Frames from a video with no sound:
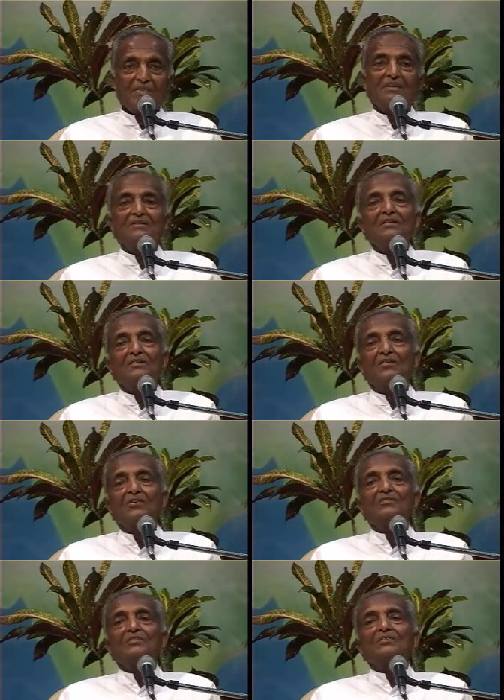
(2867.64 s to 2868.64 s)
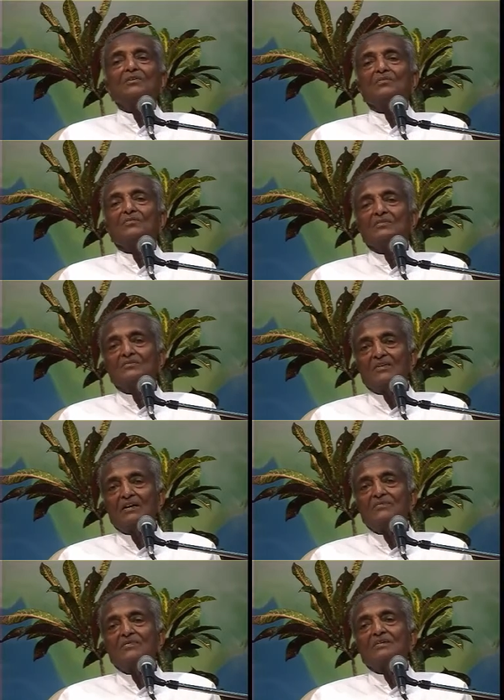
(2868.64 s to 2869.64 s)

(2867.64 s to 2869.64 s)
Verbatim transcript: Nothing wrong with your wife